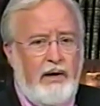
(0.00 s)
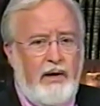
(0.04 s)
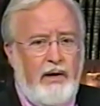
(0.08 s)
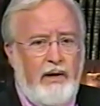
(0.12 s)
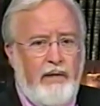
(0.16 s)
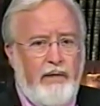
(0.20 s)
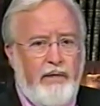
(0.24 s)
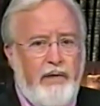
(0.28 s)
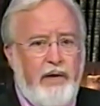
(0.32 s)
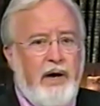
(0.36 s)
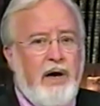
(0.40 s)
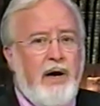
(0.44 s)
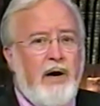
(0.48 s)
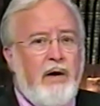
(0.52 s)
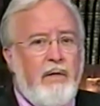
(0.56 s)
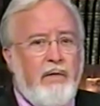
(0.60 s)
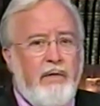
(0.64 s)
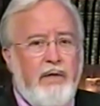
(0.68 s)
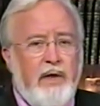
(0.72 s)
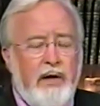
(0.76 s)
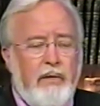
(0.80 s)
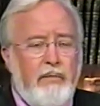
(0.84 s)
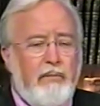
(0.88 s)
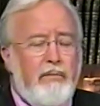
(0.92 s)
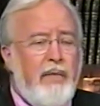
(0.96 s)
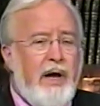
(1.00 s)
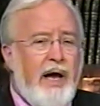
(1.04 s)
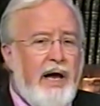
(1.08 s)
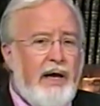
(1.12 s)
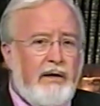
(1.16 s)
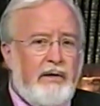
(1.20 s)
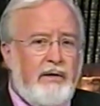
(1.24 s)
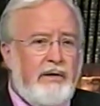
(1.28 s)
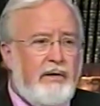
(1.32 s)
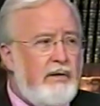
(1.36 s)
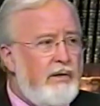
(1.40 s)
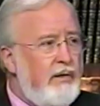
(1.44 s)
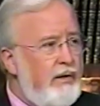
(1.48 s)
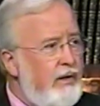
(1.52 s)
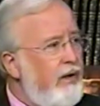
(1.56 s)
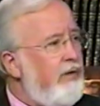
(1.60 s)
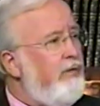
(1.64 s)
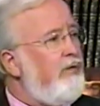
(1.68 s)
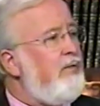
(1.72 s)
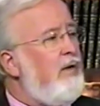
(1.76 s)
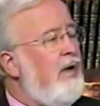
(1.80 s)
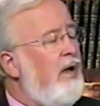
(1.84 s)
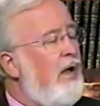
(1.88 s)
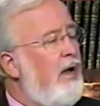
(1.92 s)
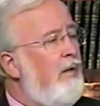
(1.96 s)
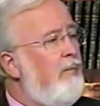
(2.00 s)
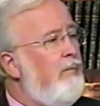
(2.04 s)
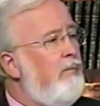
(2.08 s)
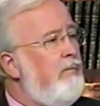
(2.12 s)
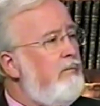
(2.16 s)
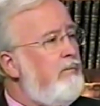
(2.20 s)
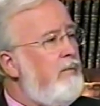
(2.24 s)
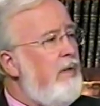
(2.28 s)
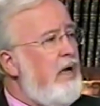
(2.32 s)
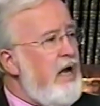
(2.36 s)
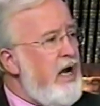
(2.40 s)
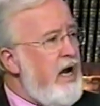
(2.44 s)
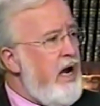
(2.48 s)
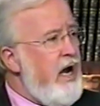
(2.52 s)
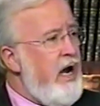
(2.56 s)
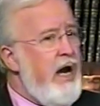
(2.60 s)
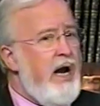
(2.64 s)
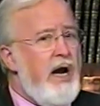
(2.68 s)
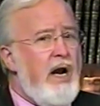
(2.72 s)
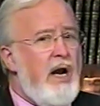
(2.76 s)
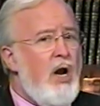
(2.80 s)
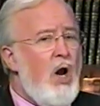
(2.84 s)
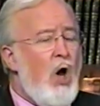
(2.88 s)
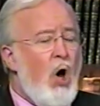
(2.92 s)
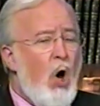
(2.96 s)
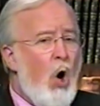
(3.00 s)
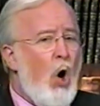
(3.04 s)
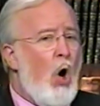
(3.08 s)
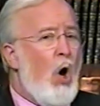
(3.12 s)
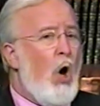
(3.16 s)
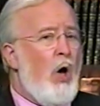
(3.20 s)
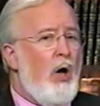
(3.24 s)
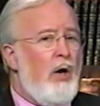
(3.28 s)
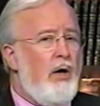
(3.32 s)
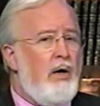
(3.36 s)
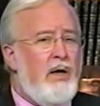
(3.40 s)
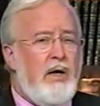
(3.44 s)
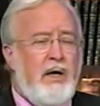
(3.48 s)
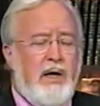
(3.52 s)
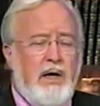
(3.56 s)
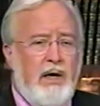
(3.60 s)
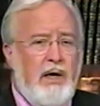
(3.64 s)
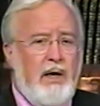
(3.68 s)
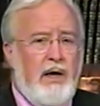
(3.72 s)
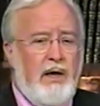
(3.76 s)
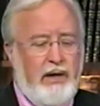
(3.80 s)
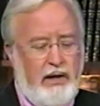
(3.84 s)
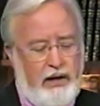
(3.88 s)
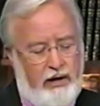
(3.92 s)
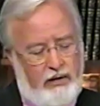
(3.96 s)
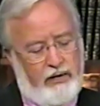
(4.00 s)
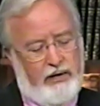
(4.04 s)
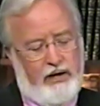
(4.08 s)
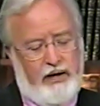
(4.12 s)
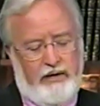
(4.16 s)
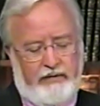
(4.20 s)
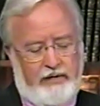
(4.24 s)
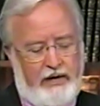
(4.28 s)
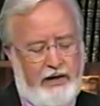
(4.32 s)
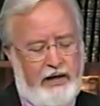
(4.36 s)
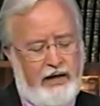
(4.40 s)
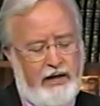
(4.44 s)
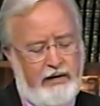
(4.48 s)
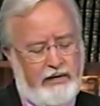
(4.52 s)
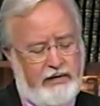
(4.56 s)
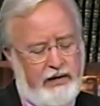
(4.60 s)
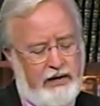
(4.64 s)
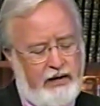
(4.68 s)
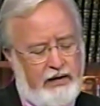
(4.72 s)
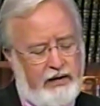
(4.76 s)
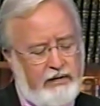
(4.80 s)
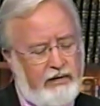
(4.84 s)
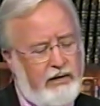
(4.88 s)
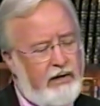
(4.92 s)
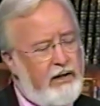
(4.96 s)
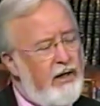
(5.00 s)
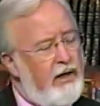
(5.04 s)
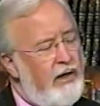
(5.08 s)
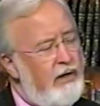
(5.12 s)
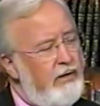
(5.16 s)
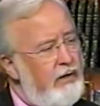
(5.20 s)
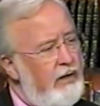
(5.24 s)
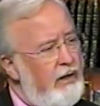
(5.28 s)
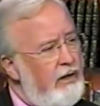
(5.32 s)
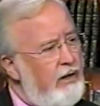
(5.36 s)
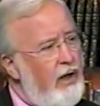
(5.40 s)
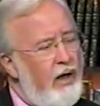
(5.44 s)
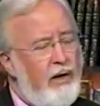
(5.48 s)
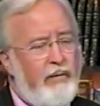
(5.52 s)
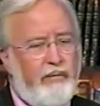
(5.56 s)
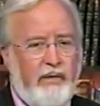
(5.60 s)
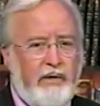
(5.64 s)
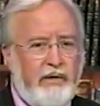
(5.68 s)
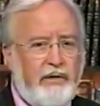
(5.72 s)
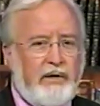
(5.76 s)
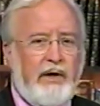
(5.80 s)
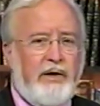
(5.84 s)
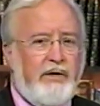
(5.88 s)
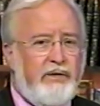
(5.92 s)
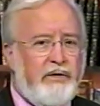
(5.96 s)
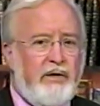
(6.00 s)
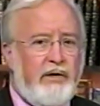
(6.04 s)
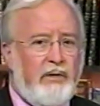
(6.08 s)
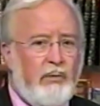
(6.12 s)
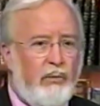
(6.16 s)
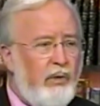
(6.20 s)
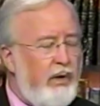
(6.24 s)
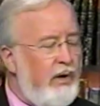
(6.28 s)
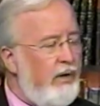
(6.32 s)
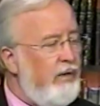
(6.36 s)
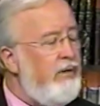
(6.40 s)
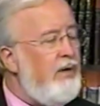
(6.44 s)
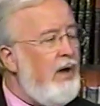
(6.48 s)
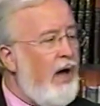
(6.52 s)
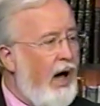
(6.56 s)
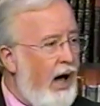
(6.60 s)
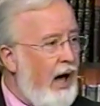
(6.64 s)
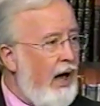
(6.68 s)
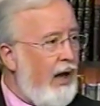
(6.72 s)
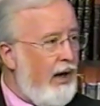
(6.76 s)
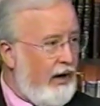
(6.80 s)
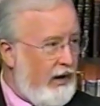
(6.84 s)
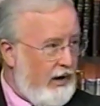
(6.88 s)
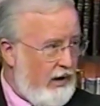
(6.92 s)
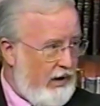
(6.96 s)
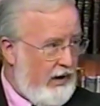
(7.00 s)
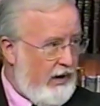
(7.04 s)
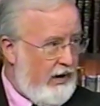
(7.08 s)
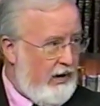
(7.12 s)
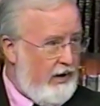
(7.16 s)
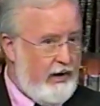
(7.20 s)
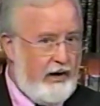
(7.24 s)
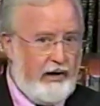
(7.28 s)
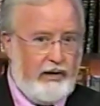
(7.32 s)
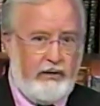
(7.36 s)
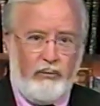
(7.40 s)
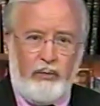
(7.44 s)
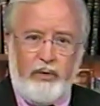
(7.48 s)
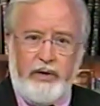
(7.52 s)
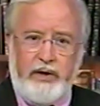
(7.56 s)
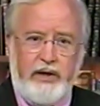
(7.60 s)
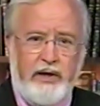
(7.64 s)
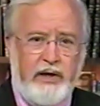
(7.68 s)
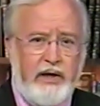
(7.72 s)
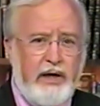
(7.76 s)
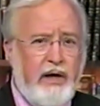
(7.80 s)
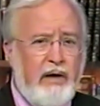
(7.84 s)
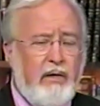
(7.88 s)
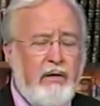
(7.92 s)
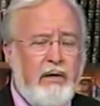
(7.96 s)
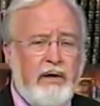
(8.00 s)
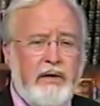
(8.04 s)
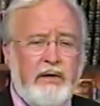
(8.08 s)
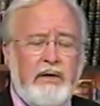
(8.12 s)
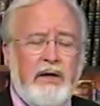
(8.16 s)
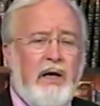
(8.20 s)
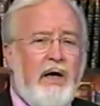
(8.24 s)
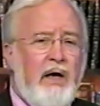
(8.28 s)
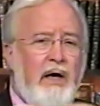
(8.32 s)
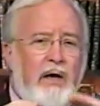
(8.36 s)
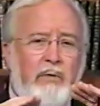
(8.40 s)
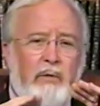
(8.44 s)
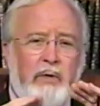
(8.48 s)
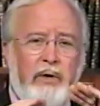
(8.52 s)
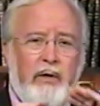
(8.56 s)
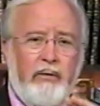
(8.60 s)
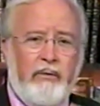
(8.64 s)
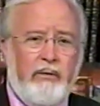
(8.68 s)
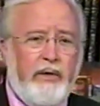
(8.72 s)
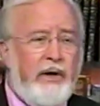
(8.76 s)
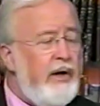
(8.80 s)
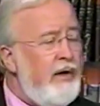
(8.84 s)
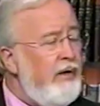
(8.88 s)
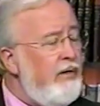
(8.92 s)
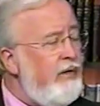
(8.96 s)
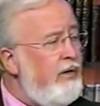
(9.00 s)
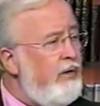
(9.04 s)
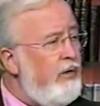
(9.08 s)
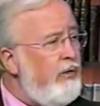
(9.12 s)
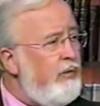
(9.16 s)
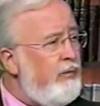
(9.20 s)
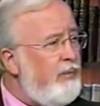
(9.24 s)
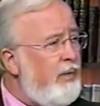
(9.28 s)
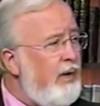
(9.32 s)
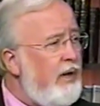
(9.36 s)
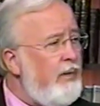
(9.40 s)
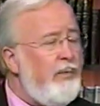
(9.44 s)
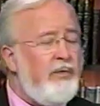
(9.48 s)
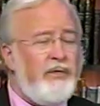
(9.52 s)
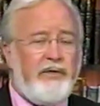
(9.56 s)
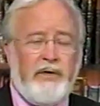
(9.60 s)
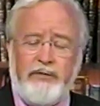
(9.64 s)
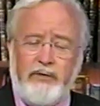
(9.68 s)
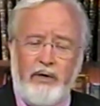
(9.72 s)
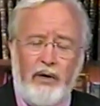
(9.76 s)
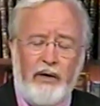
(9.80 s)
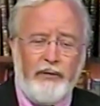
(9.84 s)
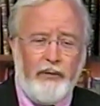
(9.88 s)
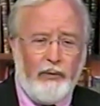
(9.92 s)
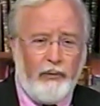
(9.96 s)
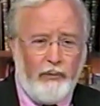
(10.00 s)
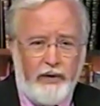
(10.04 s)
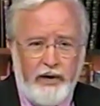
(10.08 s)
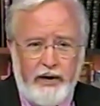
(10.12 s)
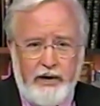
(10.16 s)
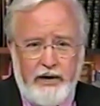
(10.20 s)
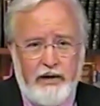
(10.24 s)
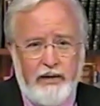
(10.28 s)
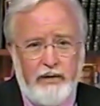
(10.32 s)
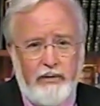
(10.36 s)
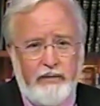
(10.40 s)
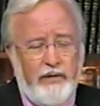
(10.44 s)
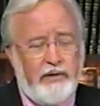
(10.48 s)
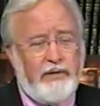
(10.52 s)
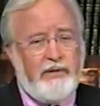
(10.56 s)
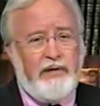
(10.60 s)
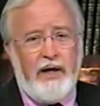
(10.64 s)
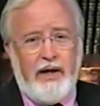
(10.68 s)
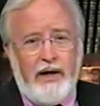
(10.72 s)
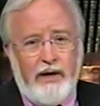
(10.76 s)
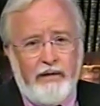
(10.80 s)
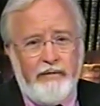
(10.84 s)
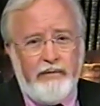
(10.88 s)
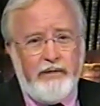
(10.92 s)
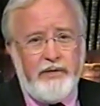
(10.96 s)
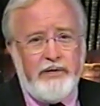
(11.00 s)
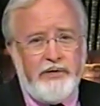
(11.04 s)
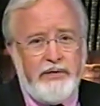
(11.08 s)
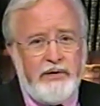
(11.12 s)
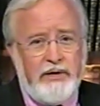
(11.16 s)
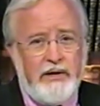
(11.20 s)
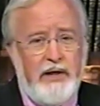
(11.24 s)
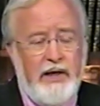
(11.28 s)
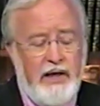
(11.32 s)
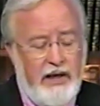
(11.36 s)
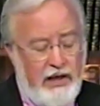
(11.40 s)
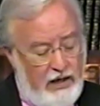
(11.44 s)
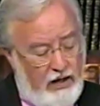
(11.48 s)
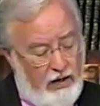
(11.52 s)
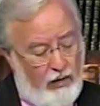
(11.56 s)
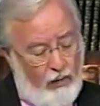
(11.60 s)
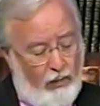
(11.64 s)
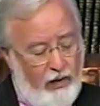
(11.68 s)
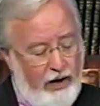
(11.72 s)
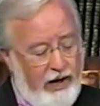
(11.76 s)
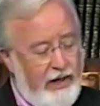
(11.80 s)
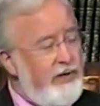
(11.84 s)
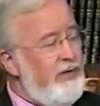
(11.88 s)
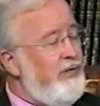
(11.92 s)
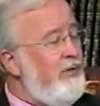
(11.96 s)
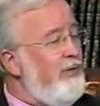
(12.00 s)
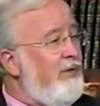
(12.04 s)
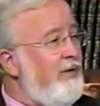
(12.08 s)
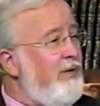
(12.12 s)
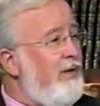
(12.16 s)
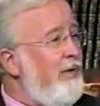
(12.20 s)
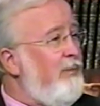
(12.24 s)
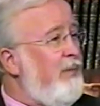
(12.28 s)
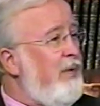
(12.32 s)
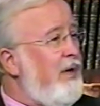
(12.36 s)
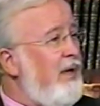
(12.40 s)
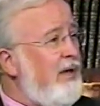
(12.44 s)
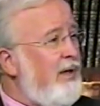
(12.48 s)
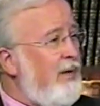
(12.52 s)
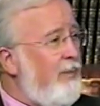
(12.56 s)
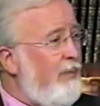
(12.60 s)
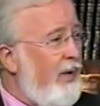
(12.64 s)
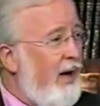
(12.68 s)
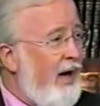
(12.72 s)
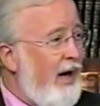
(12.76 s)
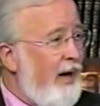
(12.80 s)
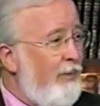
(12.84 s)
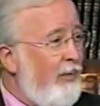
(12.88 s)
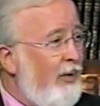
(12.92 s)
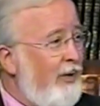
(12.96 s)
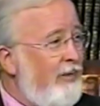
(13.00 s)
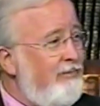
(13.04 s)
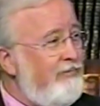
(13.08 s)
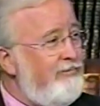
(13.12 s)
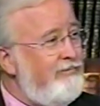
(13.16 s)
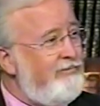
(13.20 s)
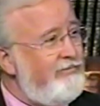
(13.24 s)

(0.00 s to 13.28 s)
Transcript: there they met Islam head on. It's a head-to-head con confrontation with Allah. And we hear it, we read it in the newspapers, it's on the radio, the television. Why shouldn't it be in the Bible?